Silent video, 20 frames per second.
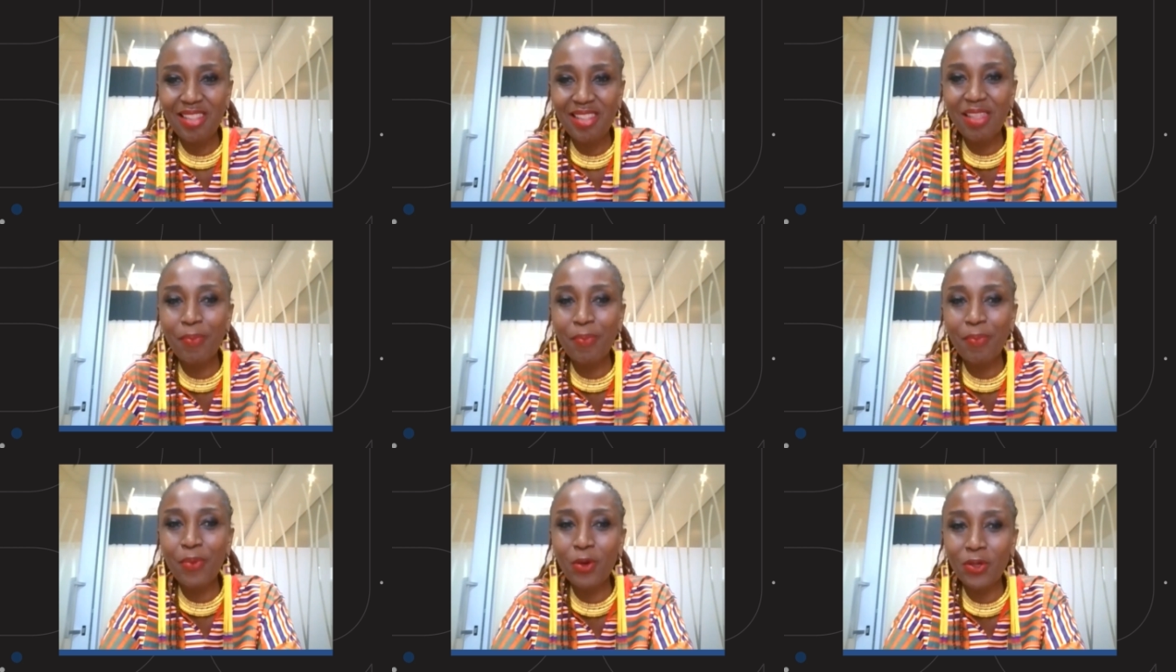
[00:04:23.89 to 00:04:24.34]

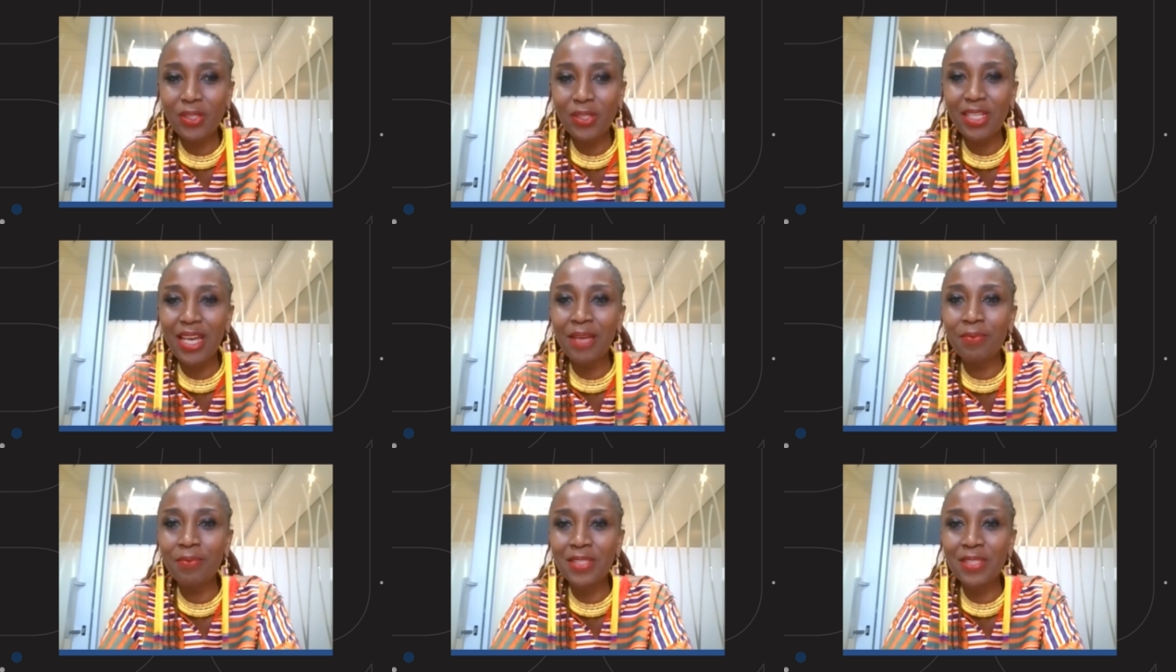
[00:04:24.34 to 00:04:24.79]
the
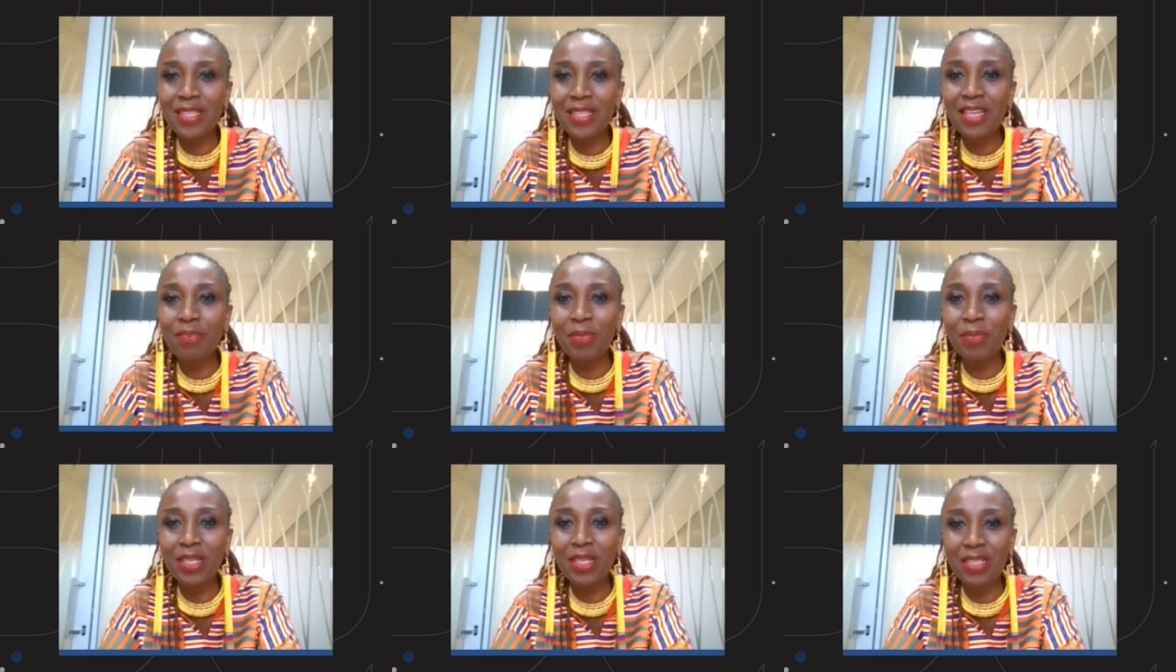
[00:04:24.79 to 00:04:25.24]
prototypes
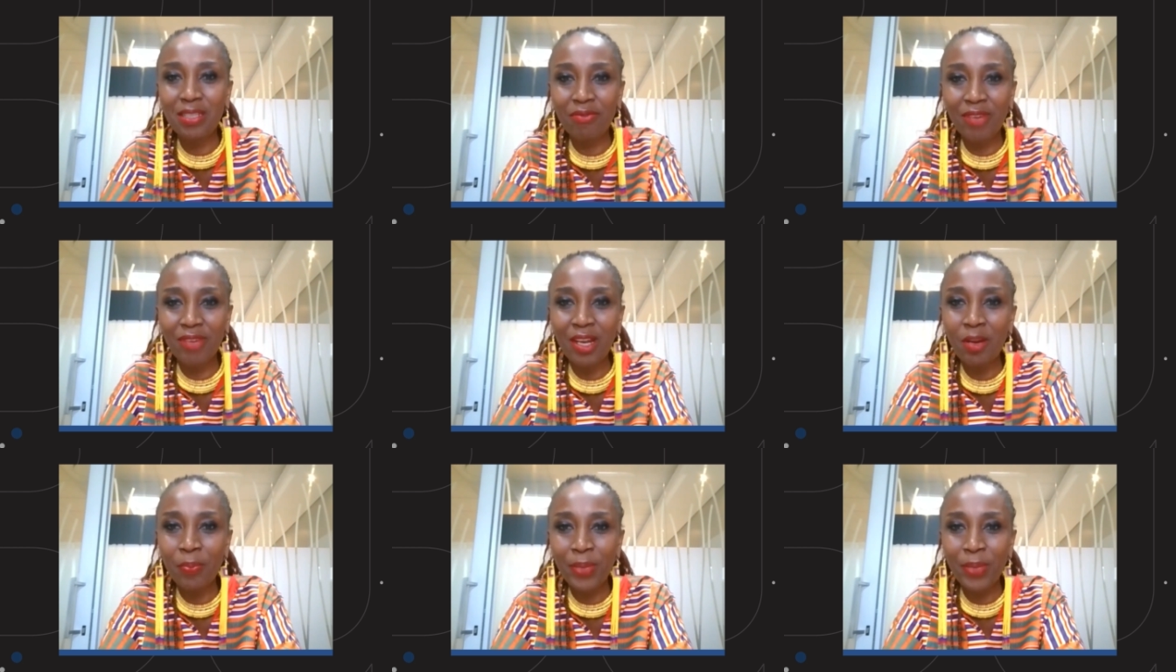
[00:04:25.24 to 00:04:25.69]
they'd been
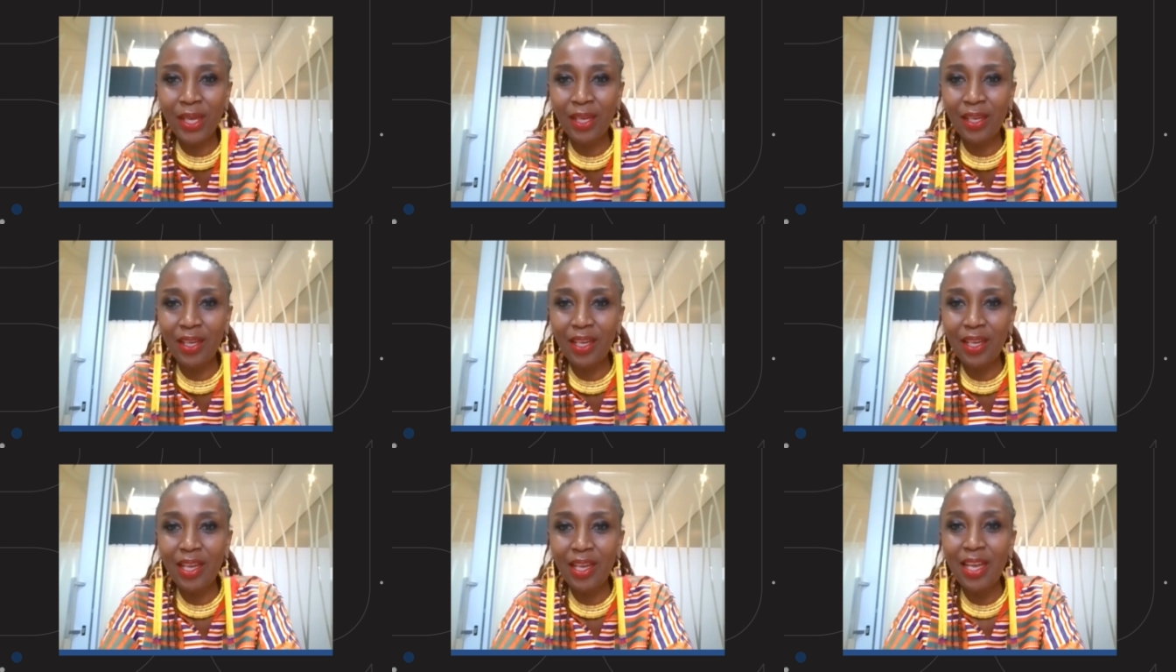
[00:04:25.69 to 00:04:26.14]

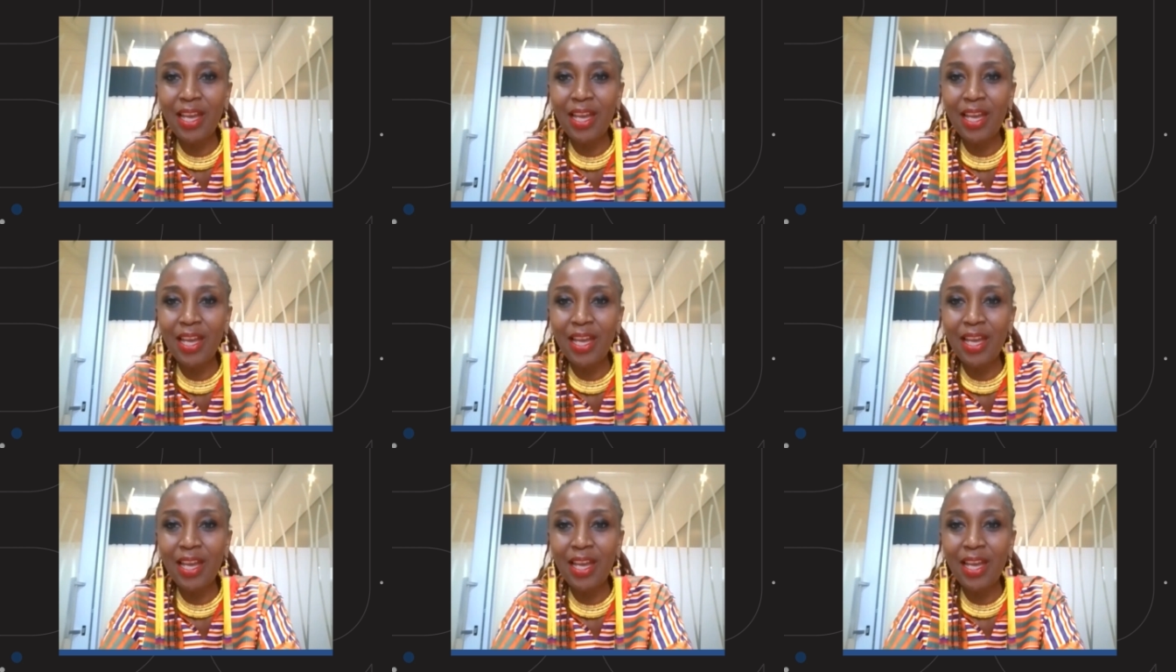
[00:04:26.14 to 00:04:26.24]
developing.